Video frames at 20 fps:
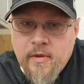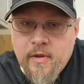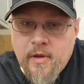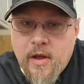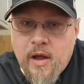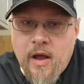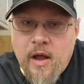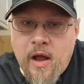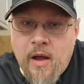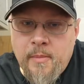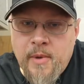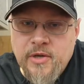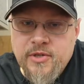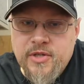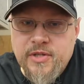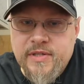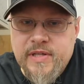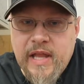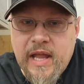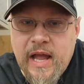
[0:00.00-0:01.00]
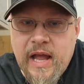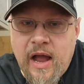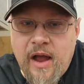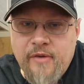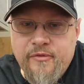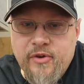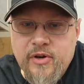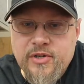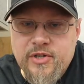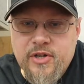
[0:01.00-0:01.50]
how much is the
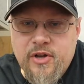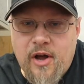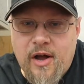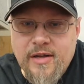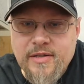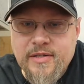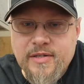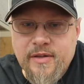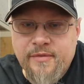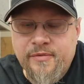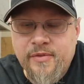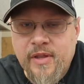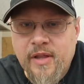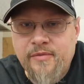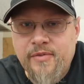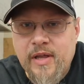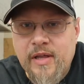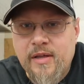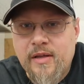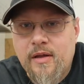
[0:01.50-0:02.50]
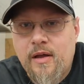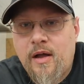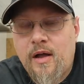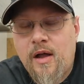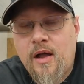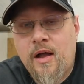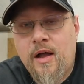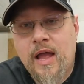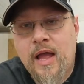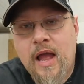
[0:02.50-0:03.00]
average cost of living?
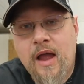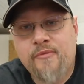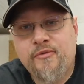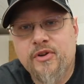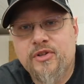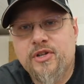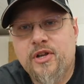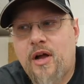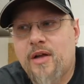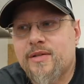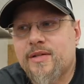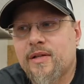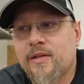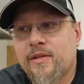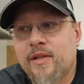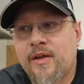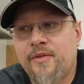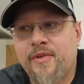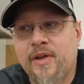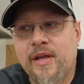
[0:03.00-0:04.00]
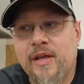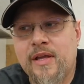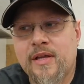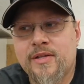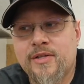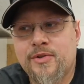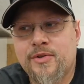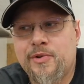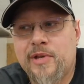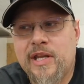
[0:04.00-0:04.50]
Average cost of living
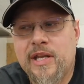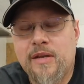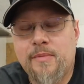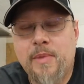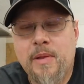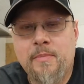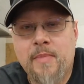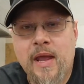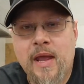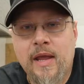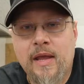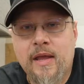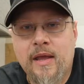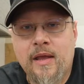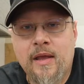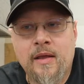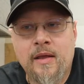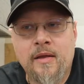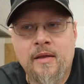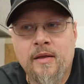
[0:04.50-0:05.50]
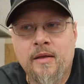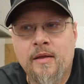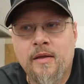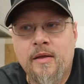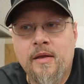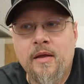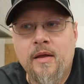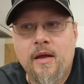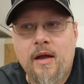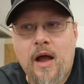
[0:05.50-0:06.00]
is you'd need to be making,
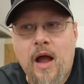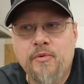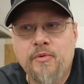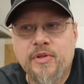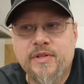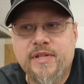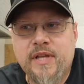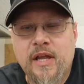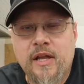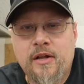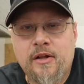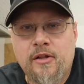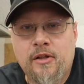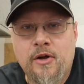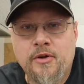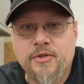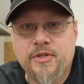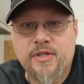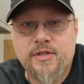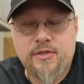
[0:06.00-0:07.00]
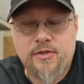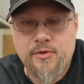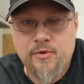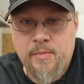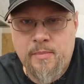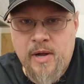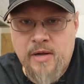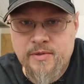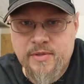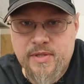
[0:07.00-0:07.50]
I would say, close to
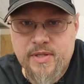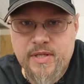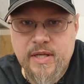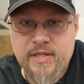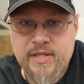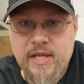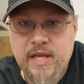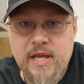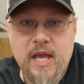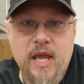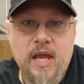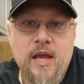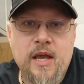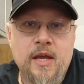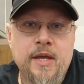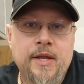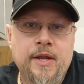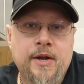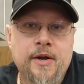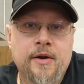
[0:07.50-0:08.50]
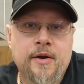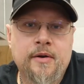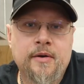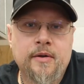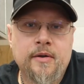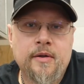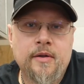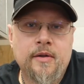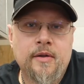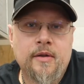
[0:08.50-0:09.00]
about 60K a year.
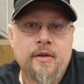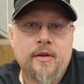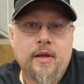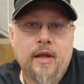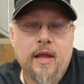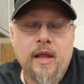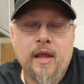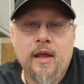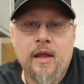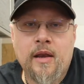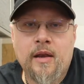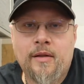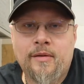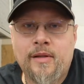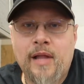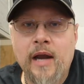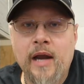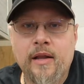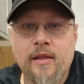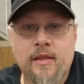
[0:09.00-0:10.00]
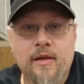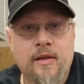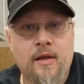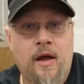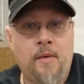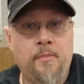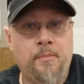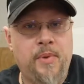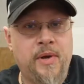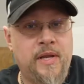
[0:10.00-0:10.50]
And a lot of the
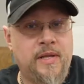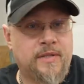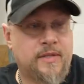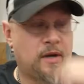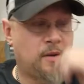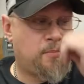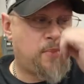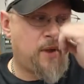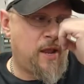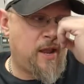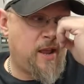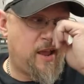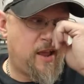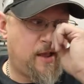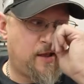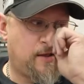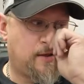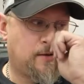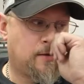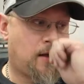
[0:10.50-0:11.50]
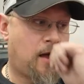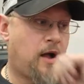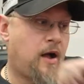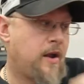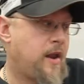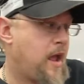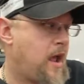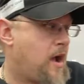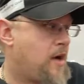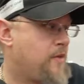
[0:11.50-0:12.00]
companies are paying
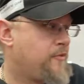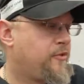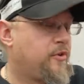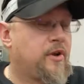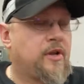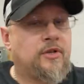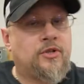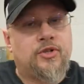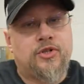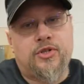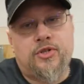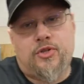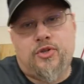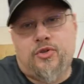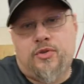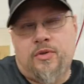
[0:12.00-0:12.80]
on average